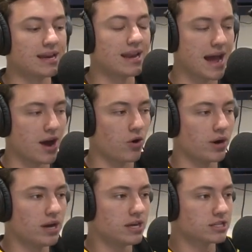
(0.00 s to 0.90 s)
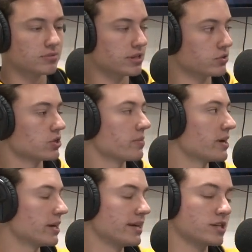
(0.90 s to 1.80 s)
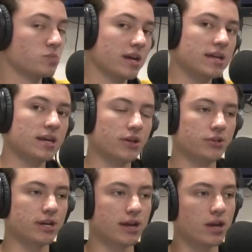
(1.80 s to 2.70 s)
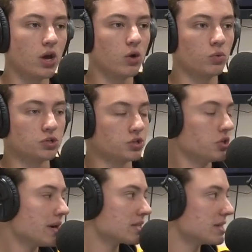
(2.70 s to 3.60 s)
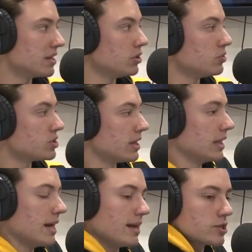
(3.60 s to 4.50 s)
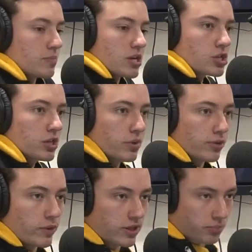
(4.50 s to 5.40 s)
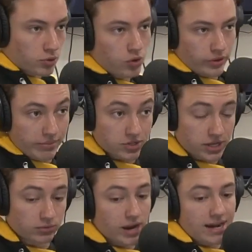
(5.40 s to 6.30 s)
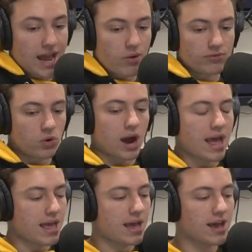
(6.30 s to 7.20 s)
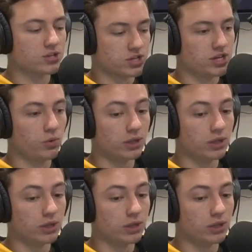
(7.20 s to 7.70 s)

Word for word: And now, something they were talking about on E S P N the other day was U S C and U C L A, especially with where the programs sit right now. Of course, S C